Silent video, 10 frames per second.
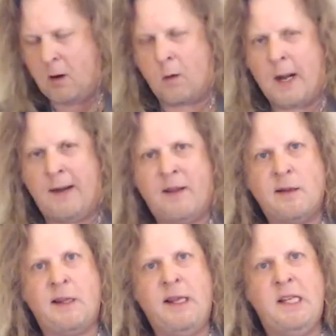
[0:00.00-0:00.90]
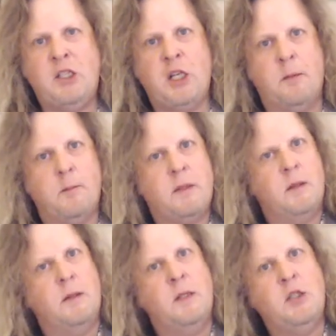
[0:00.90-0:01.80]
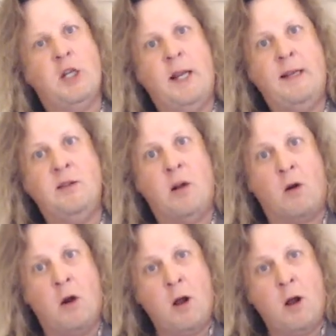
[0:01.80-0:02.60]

Alright, that's Egypt. The chains are